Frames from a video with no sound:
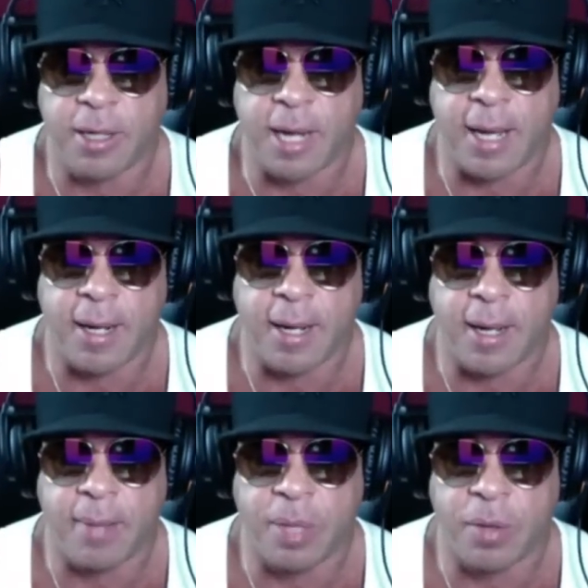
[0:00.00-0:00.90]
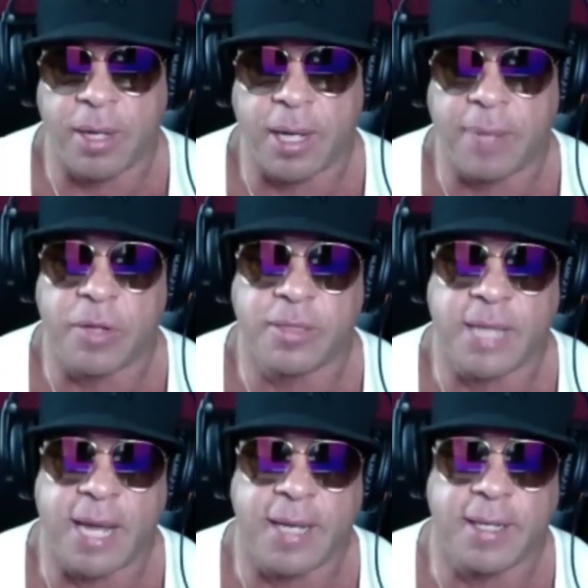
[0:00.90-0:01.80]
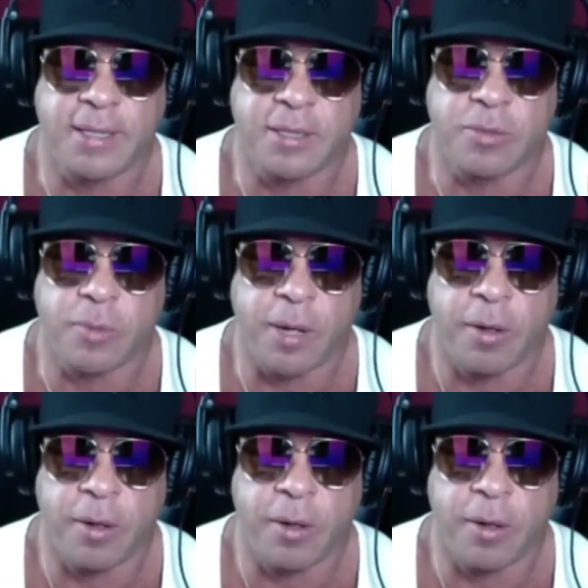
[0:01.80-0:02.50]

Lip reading: not building up those tendons as well,